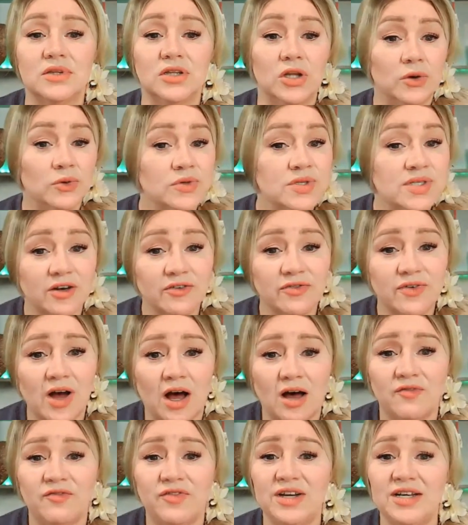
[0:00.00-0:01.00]
Low self
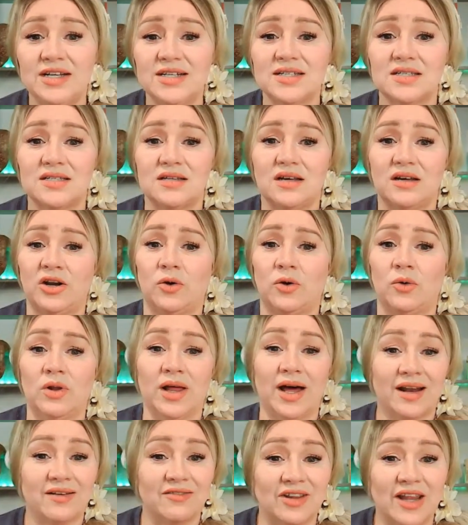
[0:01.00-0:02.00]
confidence, a
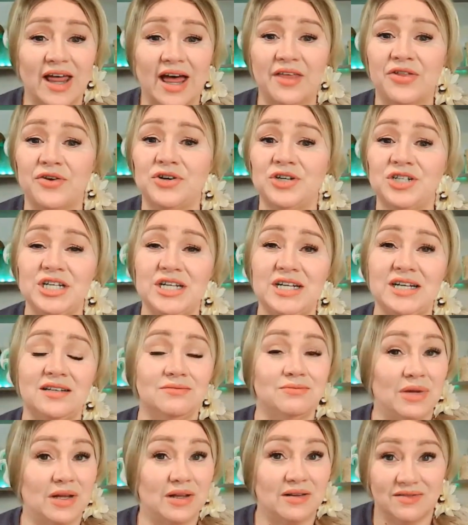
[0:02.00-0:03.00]
lot of lethargy,
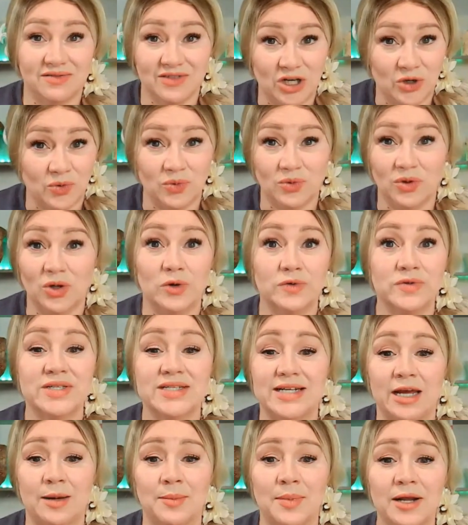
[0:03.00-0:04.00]
and, low
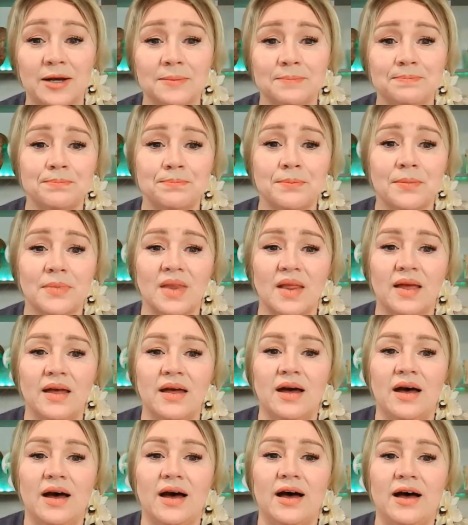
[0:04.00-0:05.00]
stamina.
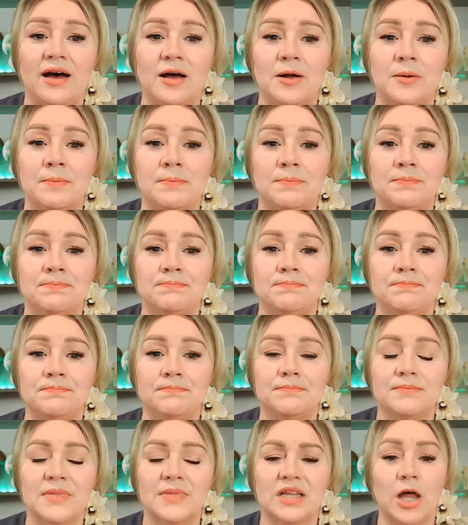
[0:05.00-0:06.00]
um,
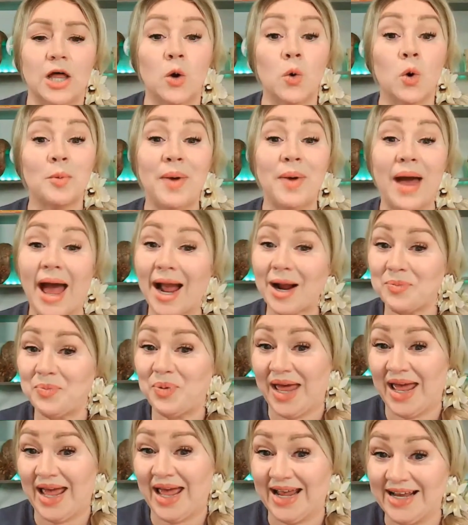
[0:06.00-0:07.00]
Lower back
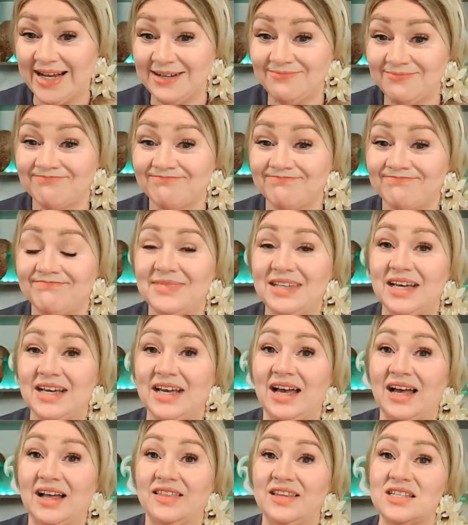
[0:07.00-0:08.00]
pain.
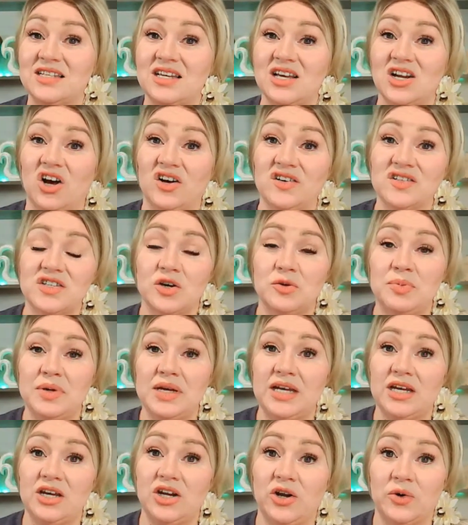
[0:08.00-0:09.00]
And this can also
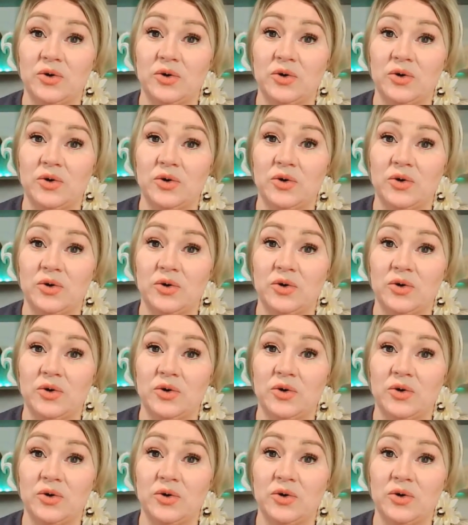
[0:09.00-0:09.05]
be,